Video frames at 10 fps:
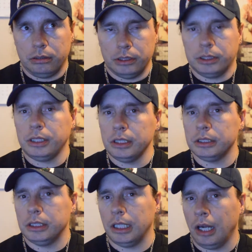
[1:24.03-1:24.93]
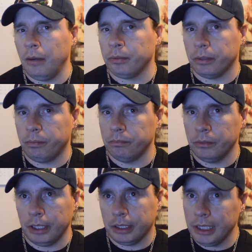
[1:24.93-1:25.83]
sun is not up,
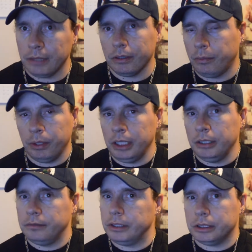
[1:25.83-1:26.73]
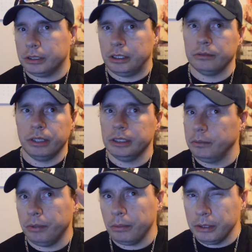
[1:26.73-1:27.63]
like not even completely, just sun rising.
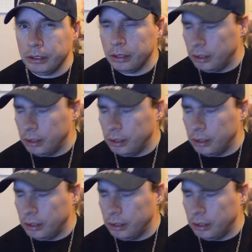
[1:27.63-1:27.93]
Probably,